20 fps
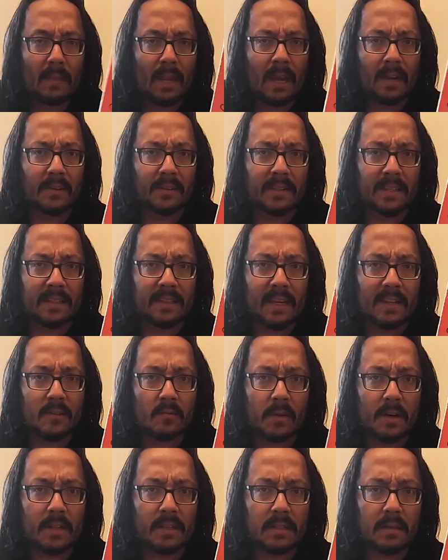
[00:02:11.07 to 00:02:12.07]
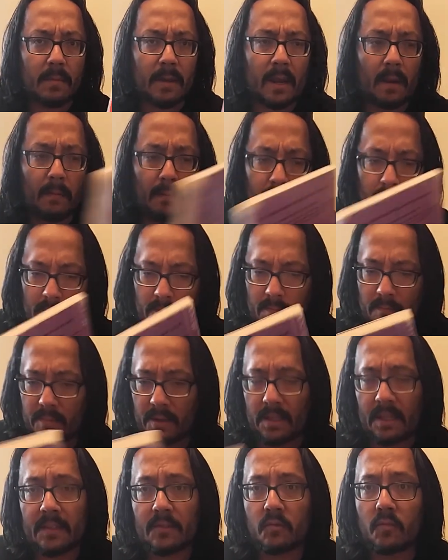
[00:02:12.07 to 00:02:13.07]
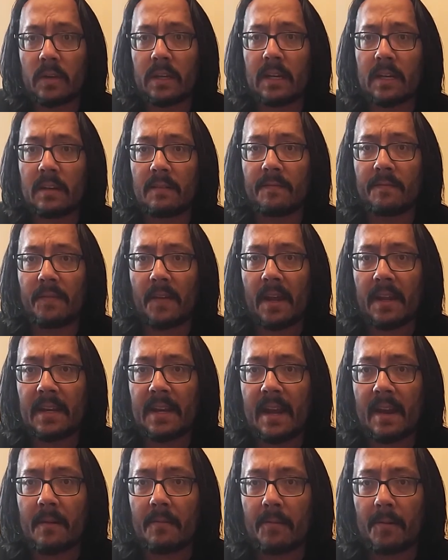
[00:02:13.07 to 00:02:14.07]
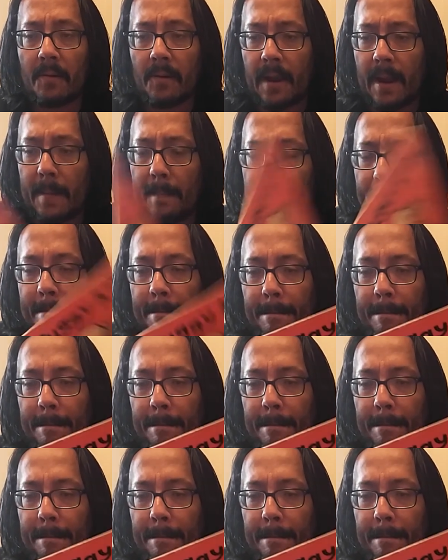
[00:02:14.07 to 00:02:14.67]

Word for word: I don't think that's what it's about. But let's read it and find out, okay?